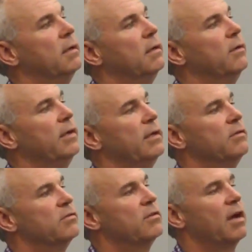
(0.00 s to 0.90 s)
you know, he
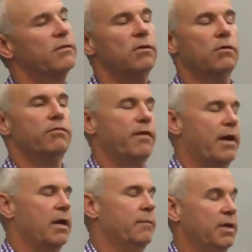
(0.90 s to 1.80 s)
didn't stop the old
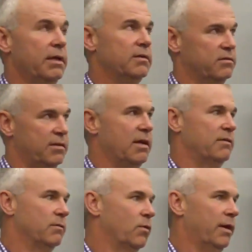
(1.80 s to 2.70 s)
fat. I mean, he didn't
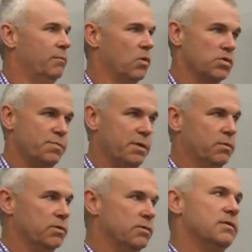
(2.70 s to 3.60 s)
stop the way most
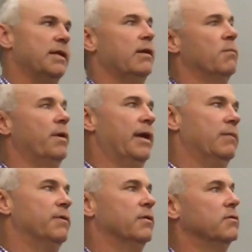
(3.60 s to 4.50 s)
people do today on
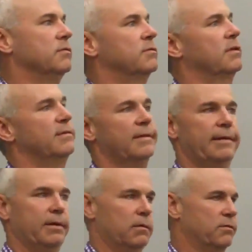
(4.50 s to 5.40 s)
pain pills. They say,
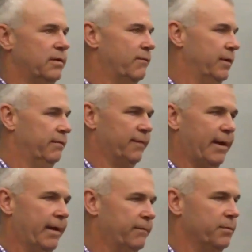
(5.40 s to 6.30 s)
you know,
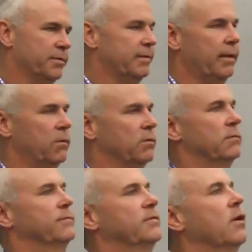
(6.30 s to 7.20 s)
seventy-five percent or
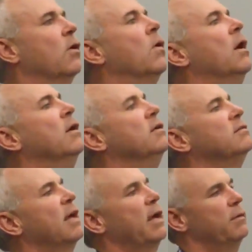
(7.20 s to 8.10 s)
so
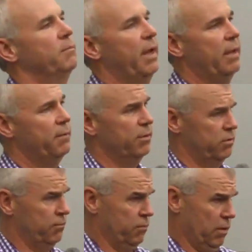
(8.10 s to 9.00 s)
start pain pills
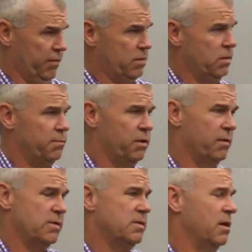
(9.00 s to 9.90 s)
and eventually
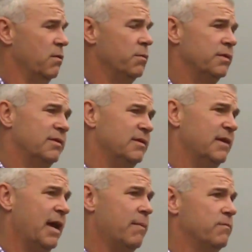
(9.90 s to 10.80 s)
progress to heroin, but that
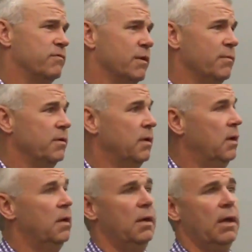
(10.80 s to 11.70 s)
didn't happen for Emmett.
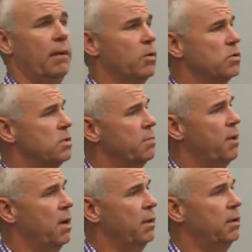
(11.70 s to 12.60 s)
Emmett was at a
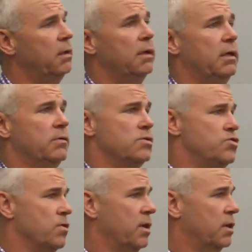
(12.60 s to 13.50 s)
party, he was
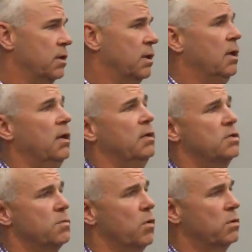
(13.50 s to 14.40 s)
drinking,
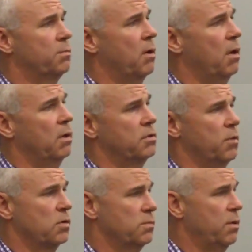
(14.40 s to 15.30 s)
smoked a pot,
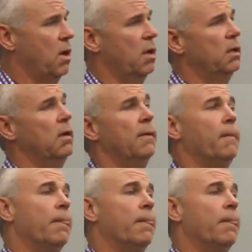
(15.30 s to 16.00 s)
smoked some pot,